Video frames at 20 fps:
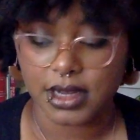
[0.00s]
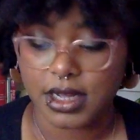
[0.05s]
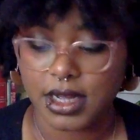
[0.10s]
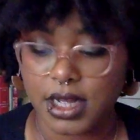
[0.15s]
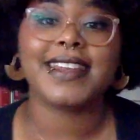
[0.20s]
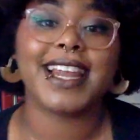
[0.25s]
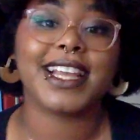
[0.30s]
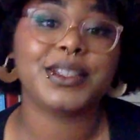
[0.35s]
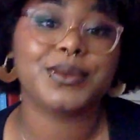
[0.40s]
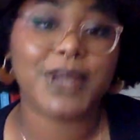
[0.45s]

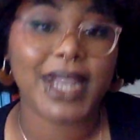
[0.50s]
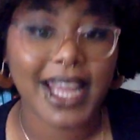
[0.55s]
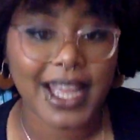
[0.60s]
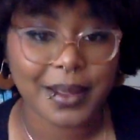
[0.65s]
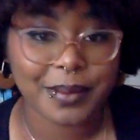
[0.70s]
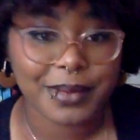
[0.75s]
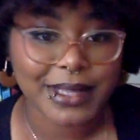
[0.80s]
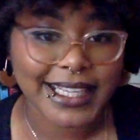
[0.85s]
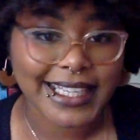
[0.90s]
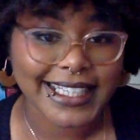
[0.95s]
The next one I
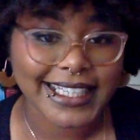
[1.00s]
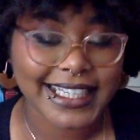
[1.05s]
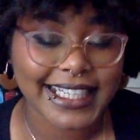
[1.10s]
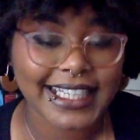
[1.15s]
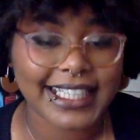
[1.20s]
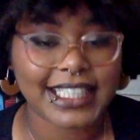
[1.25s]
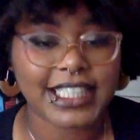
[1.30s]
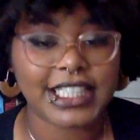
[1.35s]
completed in